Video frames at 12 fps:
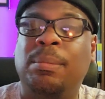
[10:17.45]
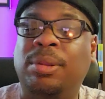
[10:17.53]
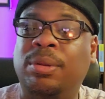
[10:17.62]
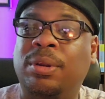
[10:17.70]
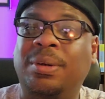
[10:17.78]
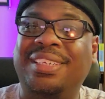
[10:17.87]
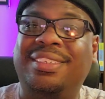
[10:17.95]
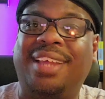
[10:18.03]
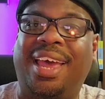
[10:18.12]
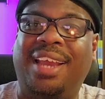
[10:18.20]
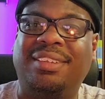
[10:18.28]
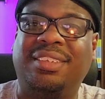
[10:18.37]
Pluto is
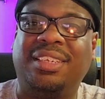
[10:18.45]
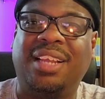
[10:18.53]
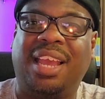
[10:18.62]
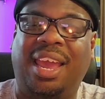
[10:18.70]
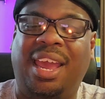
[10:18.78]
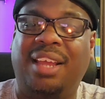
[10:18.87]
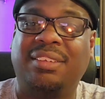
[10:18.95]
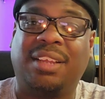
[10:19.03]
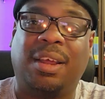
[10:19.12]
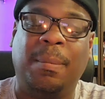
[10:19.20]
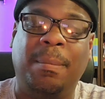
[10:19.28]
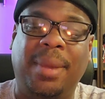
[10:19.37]
acting as
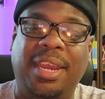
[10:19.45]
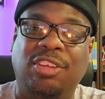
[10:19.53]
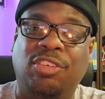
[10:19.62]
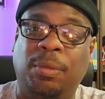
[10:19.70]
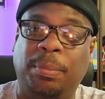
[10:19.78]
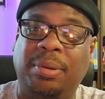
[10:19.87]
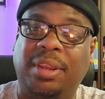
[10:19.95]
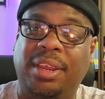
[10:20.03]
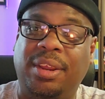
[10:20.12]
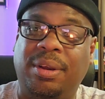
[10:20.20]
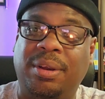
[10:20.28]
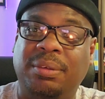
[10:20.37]
a major
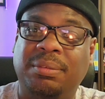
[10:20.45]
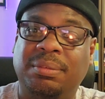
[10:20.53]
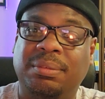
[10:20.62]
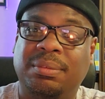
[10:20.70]
player.